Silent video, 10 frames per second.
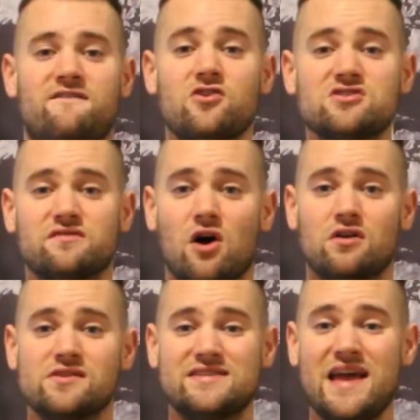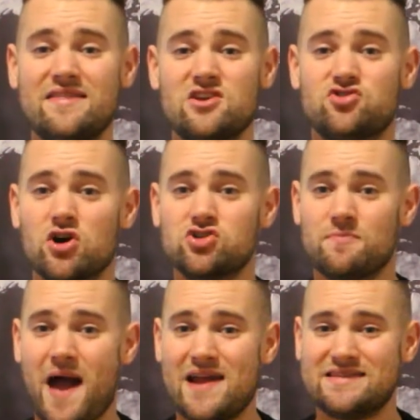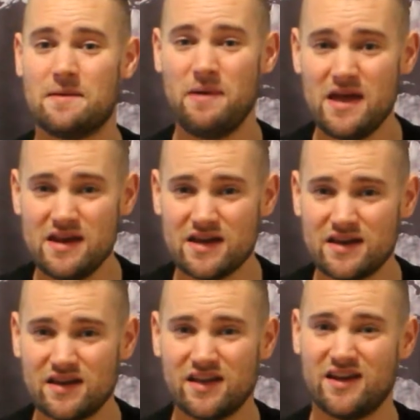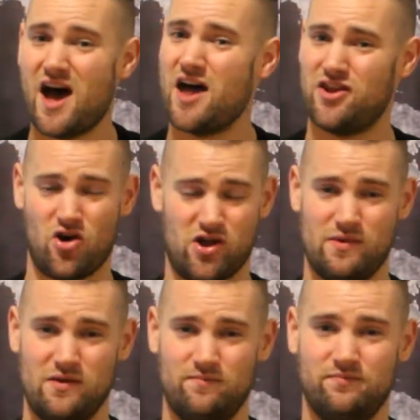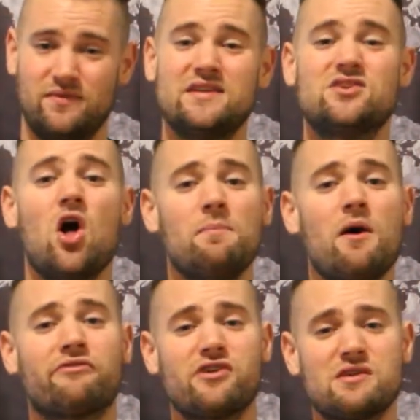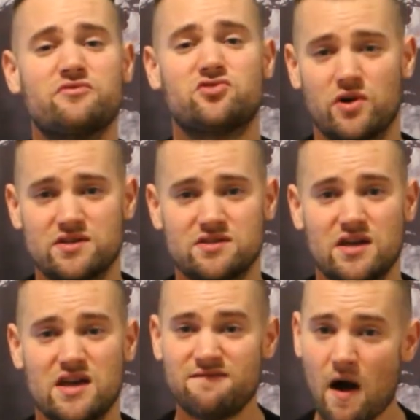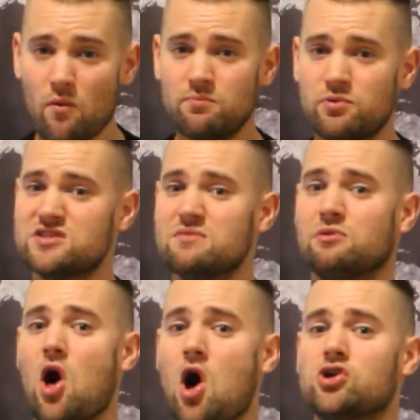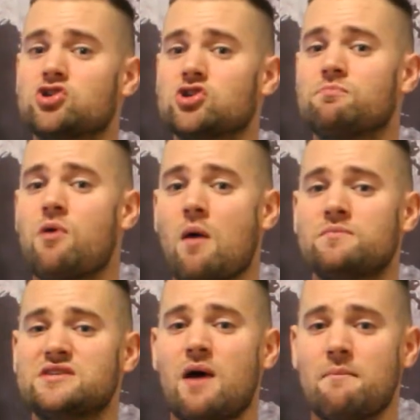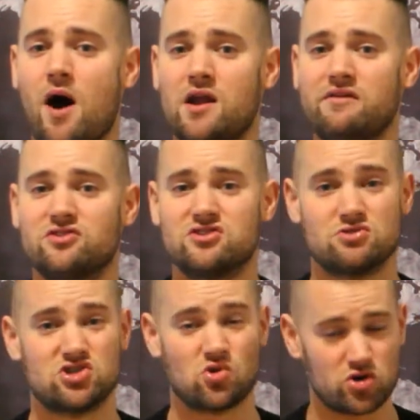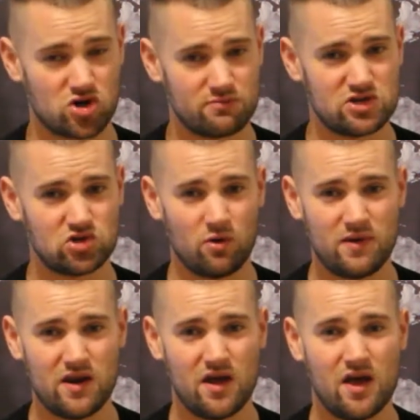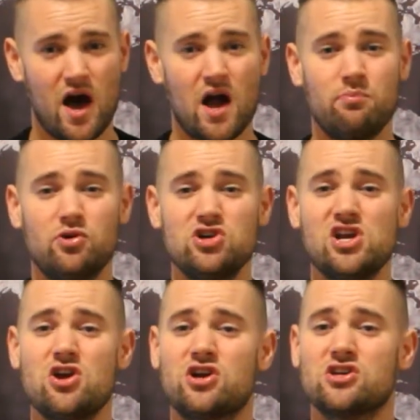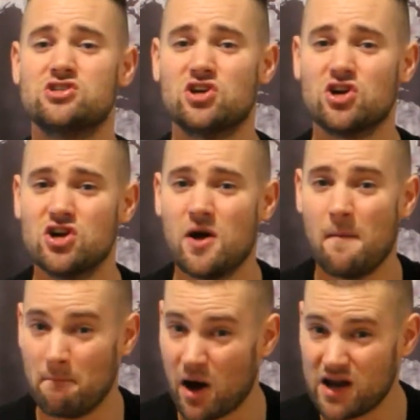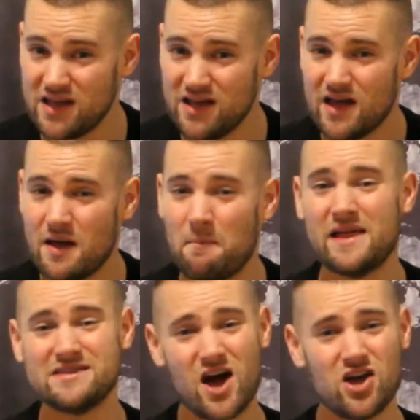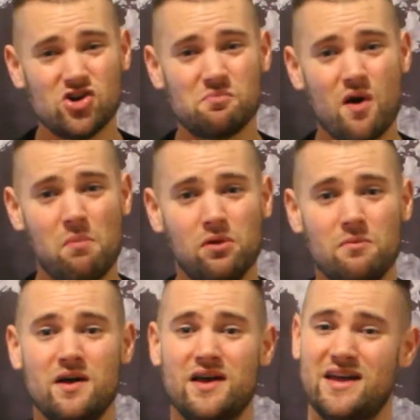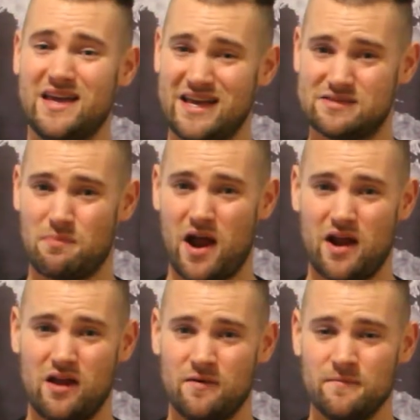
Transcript: First of all, saying that drugs are bad is an opinion, not an argument. It's all about freedom of choice. If I want to put some long-term problems in my body for some short-term enjoyment, I appreciate your concern, buddy, but that's not your problem, it's mine.